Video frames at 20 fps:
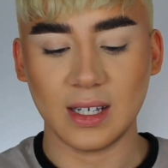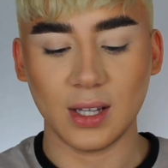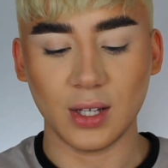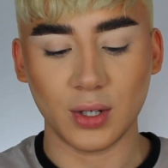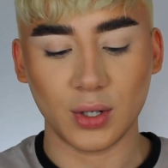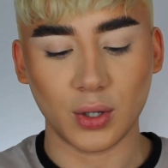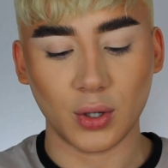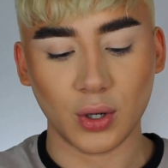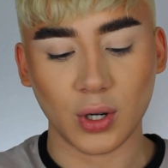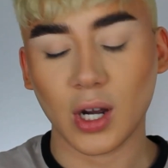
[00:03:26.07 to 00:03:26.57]
a
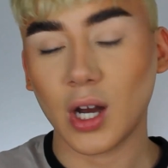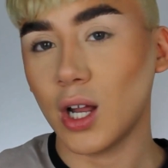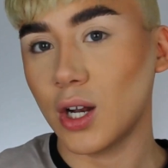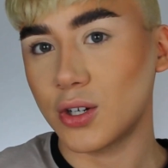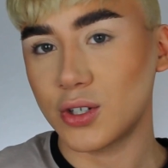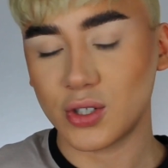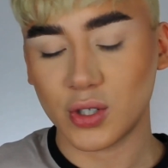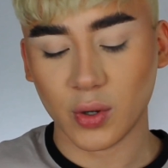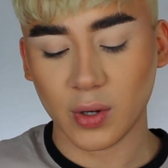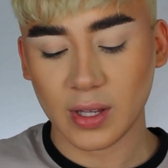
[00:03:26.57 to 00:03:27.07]
little color
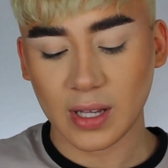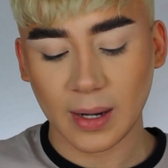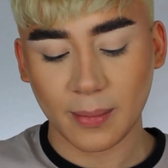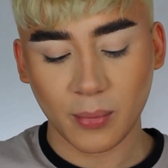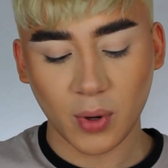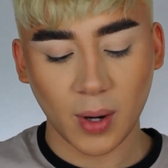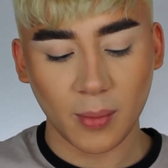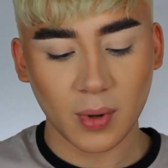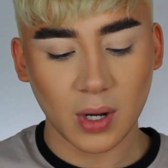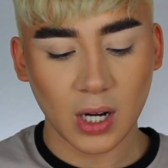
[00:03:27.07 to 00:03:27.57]
story that I'm
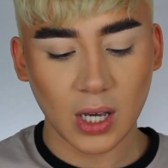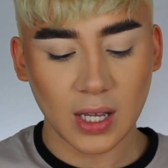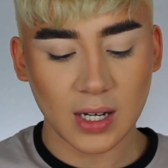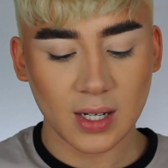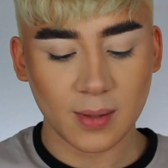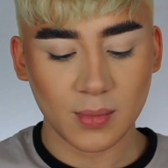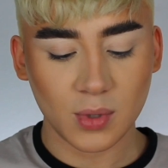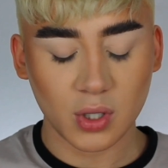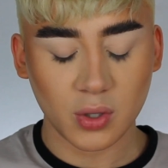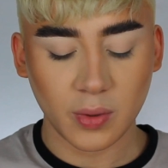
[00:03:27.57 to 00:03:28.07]
probably gonna end
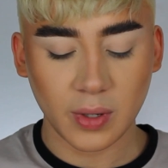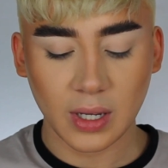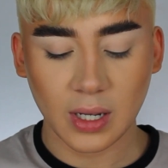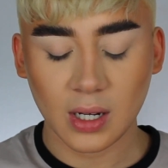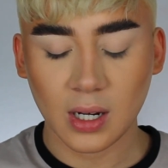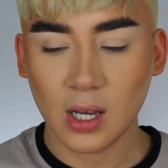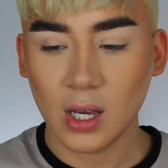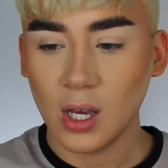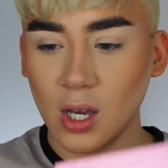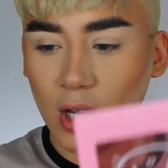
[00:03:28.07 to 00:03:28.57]
up
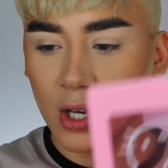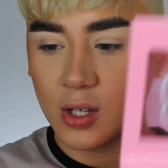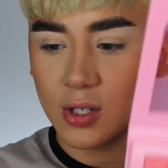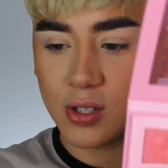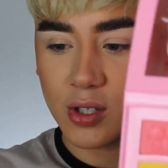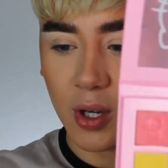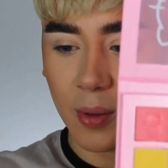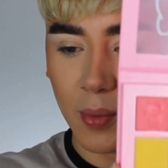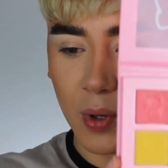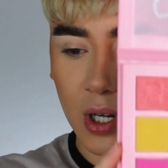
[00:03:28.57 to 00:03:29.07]
doing. So I'm